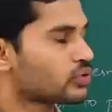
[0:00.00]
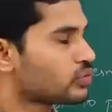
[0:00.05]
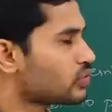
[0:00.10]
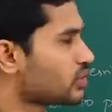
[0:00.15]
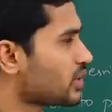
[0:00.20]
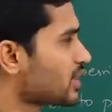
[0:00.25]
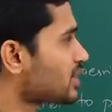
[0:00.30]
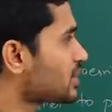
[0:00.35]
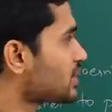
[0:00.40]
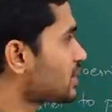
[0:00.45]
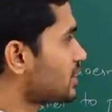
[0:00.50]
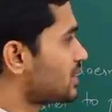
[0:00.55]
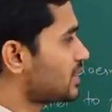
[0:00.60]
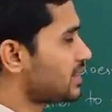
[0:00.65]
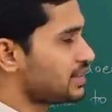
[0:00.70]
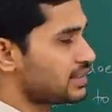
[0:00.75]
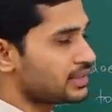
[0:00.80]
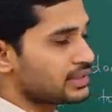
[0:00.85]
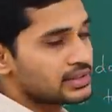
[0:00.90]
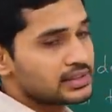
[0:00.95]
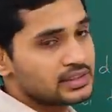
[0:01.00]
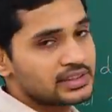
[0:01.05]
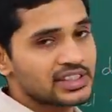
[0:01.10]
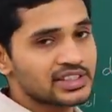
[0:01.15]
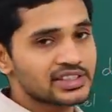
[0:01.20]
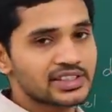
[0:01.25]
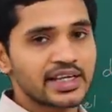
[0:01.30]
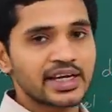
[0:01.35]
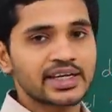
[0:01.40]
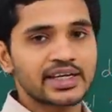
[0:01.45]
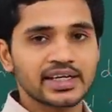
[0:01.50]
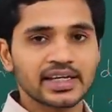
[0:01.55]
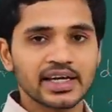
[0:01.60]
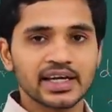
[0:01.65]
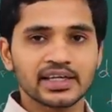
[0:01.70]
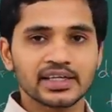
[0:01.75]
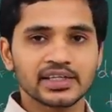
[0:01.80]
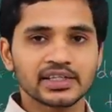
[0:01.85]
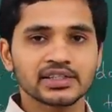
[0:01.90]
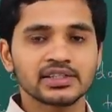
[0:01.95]
so just just get an
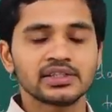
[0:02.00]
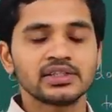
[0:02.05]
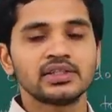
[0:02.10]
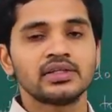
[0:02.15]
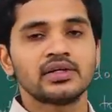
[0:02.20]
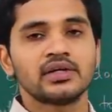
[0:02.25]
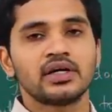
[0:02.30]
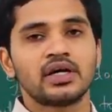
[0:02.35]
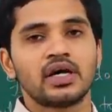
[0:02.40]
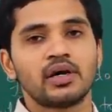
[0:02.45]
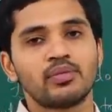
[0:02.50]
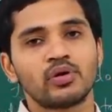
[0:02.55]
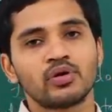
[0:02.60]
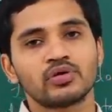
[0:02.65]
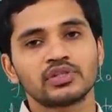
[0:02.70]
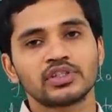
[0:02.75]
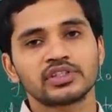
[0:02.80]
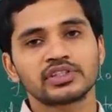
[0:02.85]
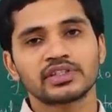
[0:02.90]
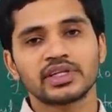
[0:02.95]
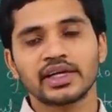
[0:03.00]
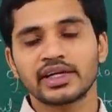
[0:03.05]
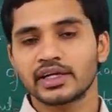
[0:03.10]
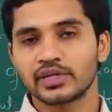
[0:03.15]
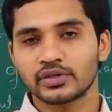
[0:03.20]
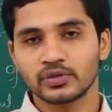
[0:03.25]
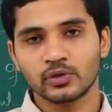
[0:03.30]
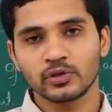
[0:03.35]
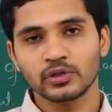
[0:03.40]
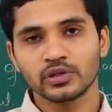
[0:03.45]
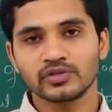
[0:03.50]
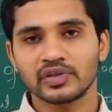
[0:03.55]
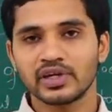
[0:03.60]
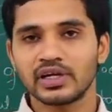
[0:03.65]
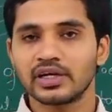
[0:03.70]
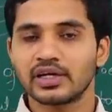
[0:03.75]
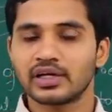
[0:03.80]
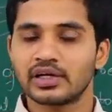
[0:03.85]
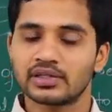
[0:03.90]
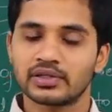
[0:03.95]
idea about this like i told you we
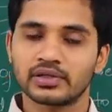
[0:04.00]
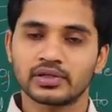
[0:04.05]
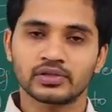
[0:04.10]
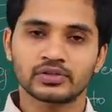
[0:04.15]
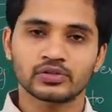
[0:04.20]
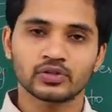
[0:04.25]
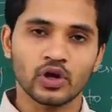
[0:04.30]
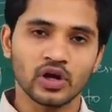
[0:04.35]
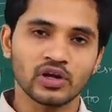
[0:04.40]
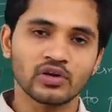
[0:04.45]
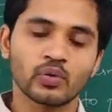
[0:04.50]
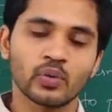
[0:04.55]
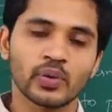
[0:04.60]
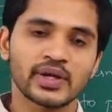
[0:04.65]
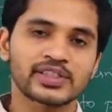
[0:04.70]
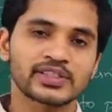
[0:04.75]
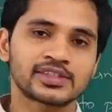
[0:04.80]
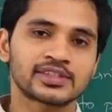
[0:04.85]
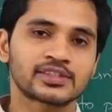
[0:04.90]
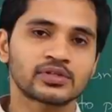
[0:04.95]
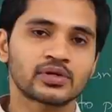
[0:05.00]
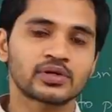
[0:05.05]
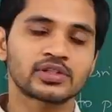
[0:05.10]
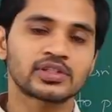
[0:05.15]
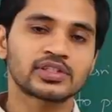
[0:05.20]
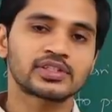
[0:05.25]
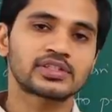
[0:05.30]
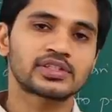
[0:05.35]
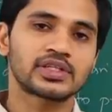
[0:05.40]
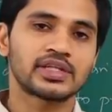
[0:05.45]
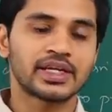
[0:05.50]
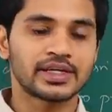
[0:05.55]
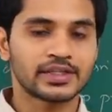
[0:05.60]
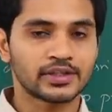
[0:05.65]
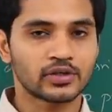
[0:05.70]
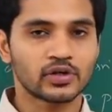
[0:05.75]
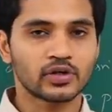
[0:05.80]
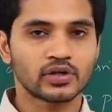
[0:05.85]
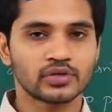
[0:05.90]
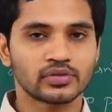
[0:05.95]
will solve questions on this
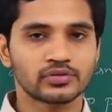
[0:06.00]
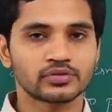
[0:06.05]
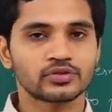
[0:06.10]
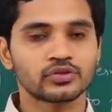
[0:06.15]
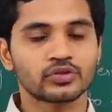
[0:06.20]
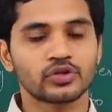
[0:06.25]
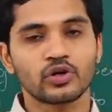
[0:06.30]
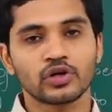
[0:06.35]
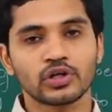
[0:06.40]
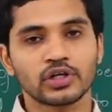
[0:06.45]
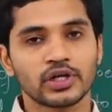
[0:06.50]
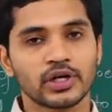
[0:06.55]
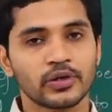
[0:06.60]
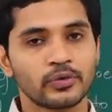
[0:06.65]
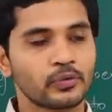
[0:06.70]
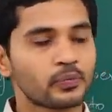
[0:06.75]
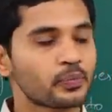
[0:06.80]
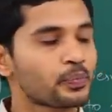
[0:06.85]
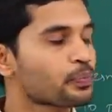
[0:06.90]
later on so not now